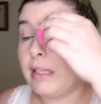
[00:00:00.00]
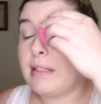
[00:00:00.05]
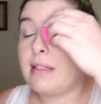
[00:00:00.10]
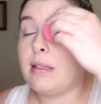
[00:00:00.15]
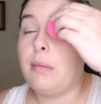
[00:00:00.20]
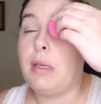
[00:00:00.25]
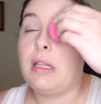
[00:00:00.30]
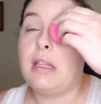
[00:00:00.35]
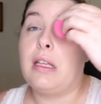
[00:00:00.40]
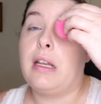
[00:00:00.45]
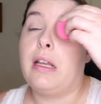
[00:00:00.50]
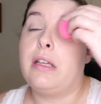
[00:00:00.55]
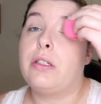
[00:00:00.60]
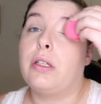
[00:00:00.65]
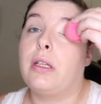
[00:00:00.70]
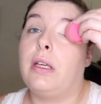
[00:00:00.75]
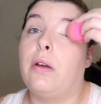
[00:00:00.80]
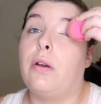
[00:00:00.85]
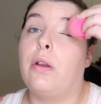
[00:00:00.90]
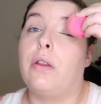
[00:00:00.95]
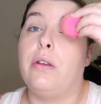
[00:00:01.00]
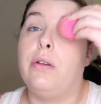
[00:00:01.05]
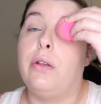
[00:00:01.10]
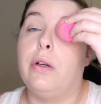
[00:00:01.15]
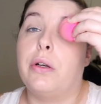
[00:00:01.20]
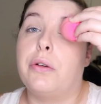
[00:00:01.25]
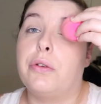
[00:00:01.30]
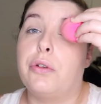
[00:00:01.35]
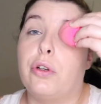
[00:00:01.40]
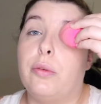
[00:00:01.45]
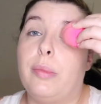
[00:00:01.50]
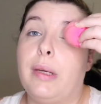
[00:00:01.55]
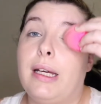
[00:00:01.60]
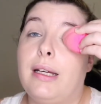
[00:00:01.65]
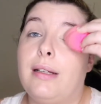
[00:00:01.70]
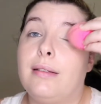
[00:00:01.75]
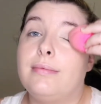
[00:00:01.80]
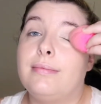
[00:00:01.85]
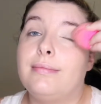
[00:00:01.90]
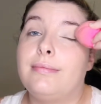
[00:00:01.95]
it's something that I should go to the doctor
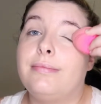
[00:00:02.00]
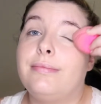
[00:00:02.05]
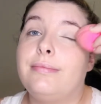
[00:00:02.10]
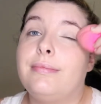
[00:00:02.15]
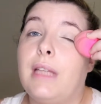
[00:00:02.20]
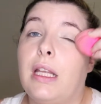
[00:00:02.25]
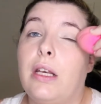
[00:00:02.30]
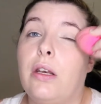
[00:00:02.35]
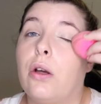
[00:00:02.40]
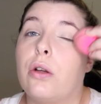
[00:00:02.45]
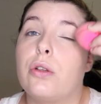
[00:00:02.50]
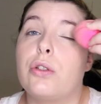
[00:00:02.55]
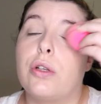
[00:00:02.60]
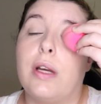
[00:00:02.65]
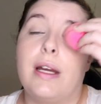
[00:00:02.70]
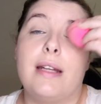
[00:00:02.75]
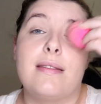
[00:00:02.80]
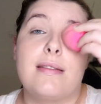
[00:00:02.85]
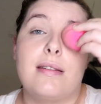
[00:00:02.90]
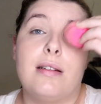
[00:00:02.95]
about and not try and